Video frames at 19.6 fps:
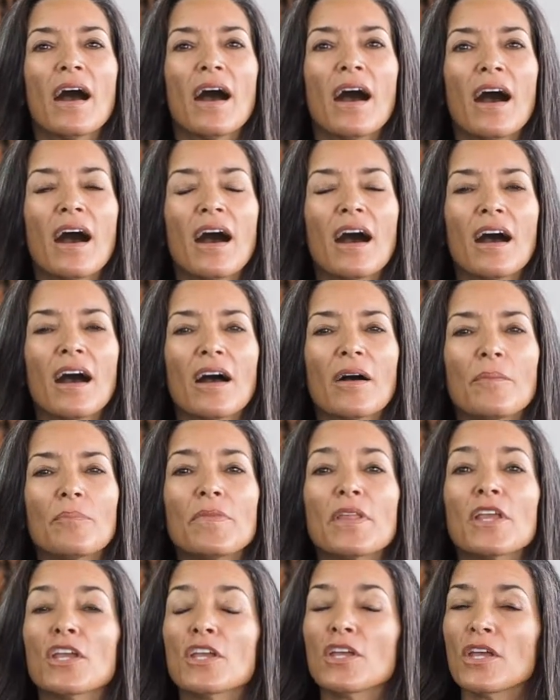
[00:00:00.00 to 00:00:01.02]
Um,
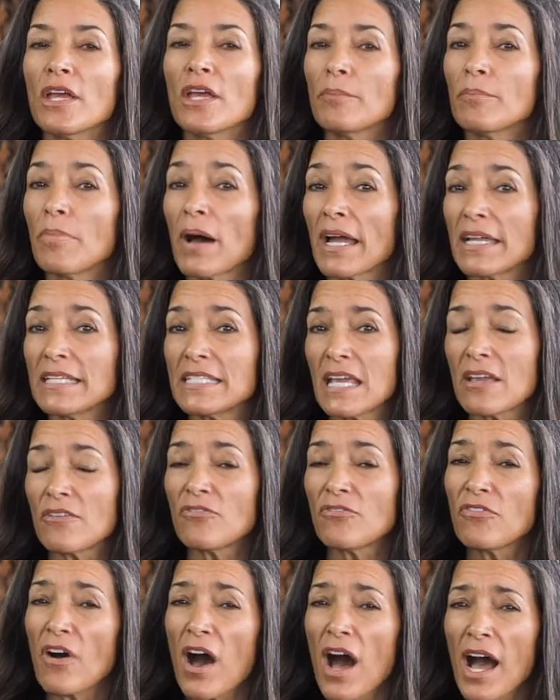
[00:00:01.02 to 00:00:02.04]
by day
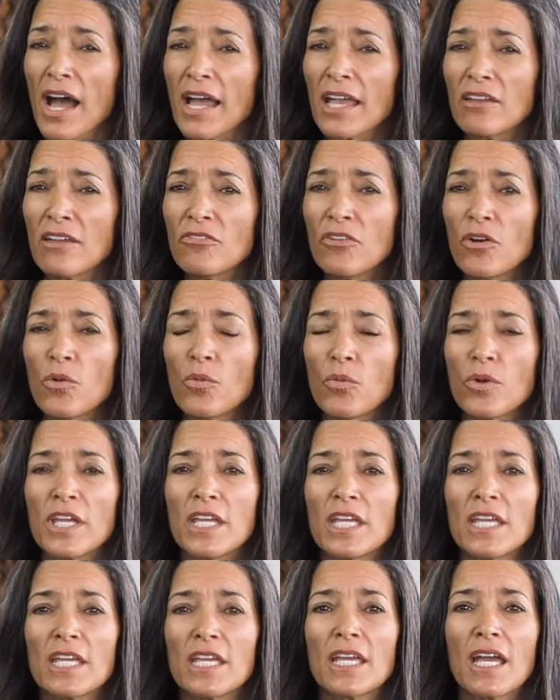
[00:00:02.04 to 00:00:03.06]
five,
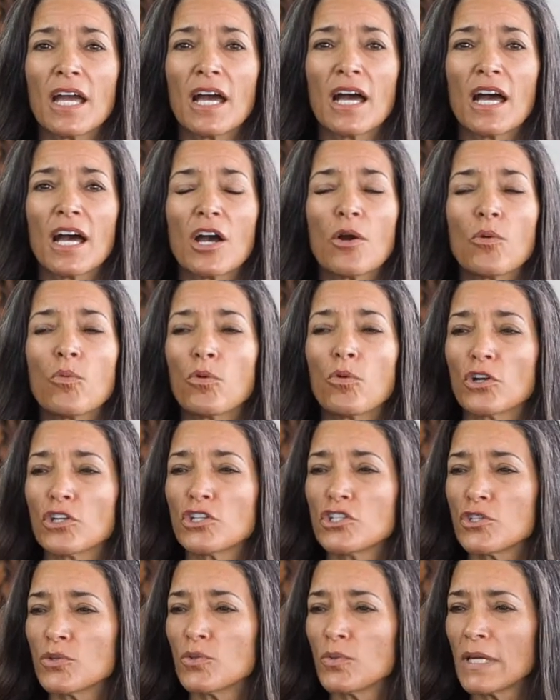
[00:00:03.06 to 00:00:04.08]
we uh, were
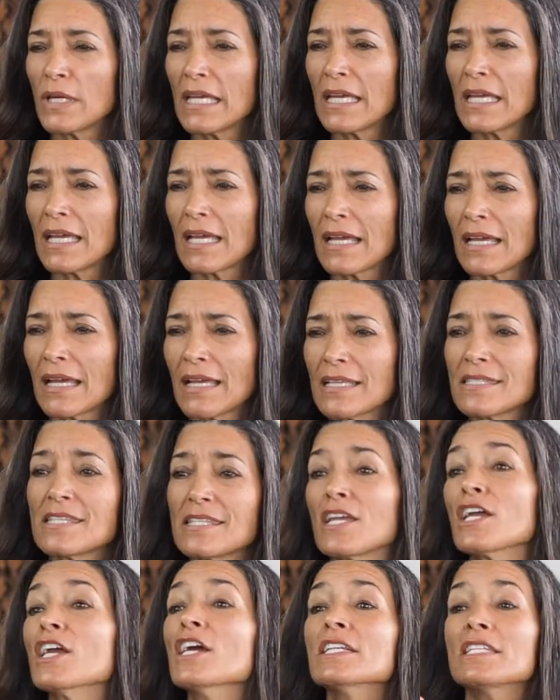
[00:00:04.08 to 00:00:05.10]
doing, let's
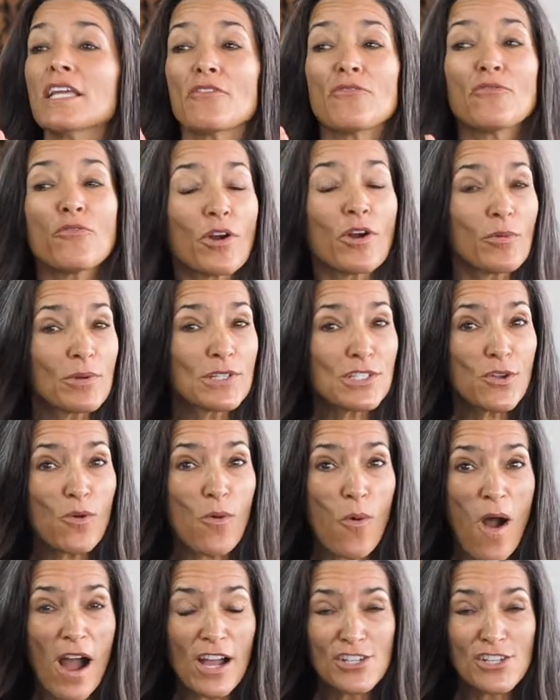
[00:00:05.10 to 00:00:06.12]
see, day four was
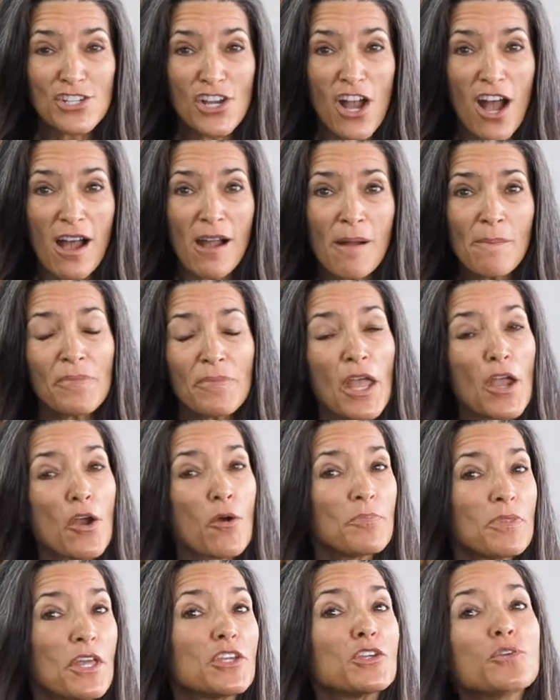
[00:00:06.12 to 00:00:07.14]
gua sha. I
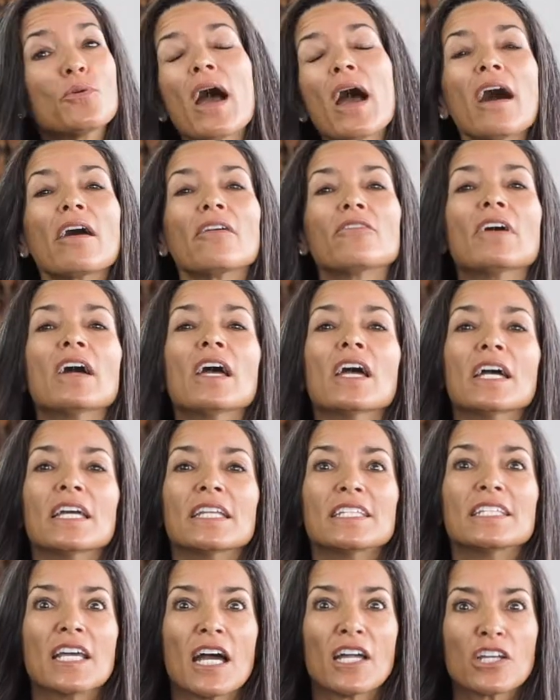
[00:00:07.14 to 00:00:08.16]
hope that you have
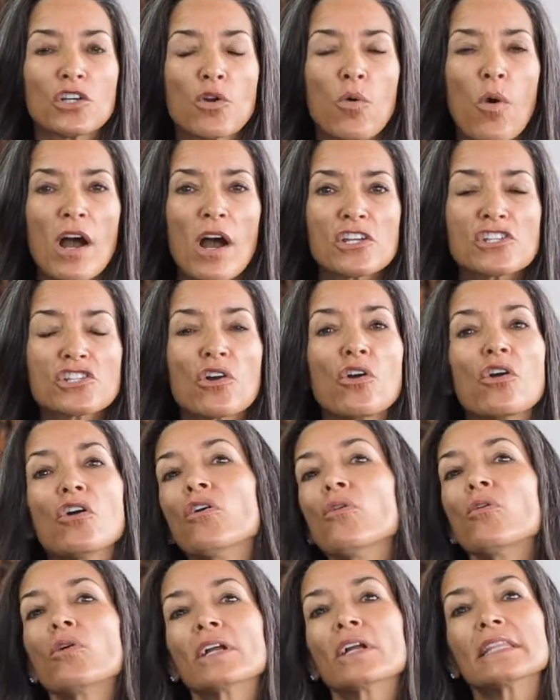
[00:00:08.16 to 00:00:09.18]
done gua sha
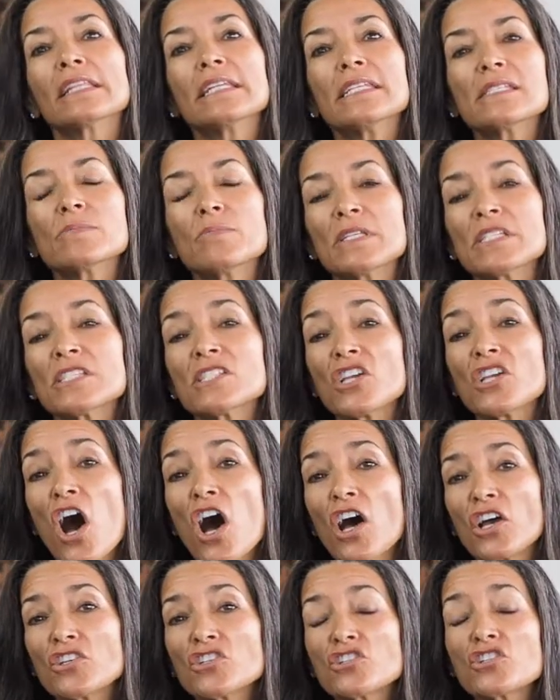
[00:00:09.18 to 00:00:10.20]
or at least
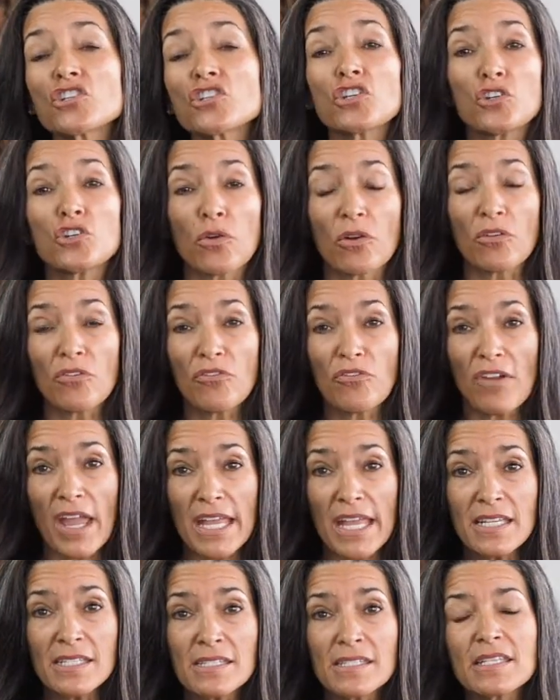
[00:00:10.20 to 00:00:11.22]
massaged your
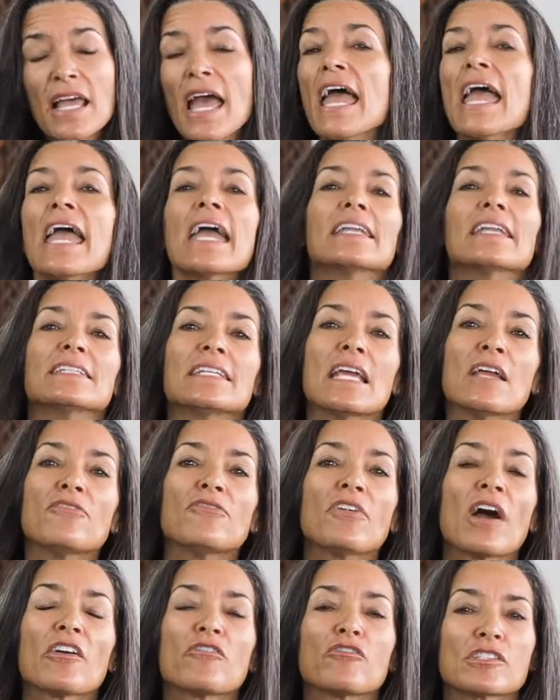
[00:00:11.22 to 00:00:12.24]
face. And day
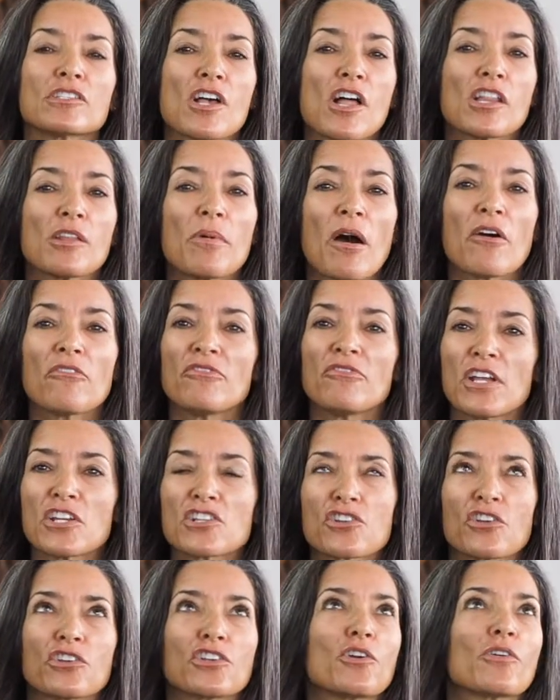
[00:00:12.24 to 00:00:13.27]
five was all about
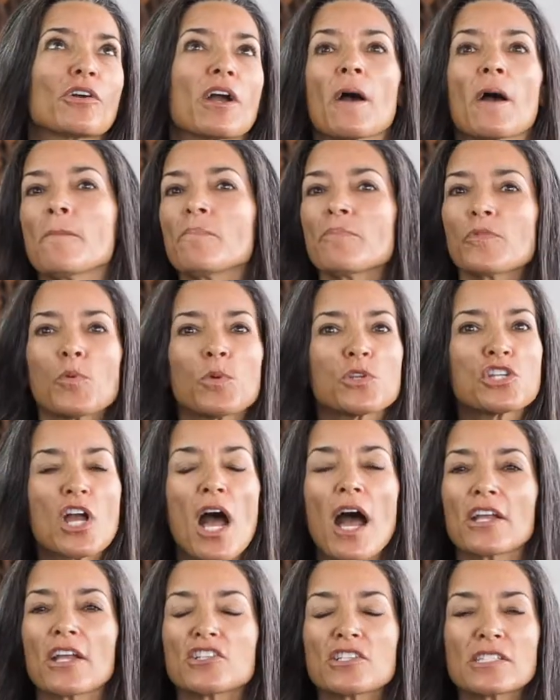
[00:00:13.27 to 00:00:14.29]
facial yoga, which
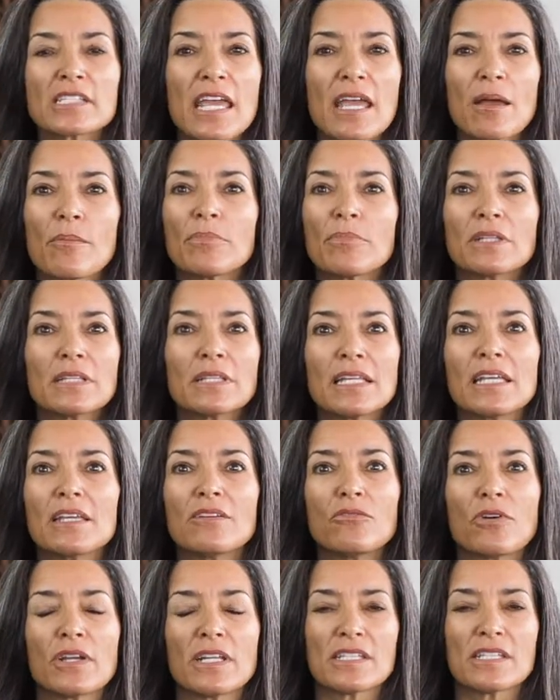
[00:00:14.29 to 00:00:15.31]
I just can't
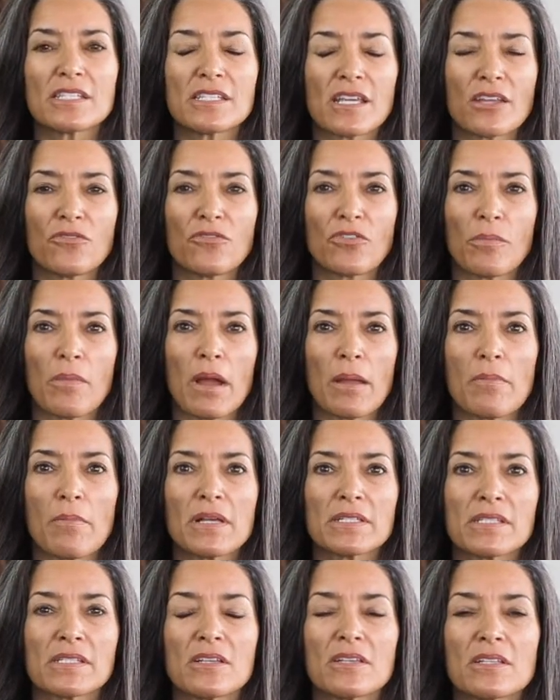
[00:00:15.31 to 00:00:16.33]
believe what it's done for my
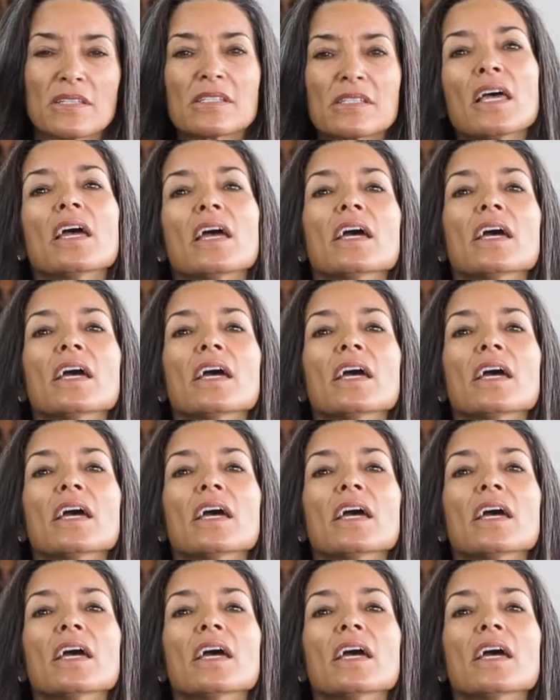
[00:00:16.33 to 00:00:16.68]
muscles.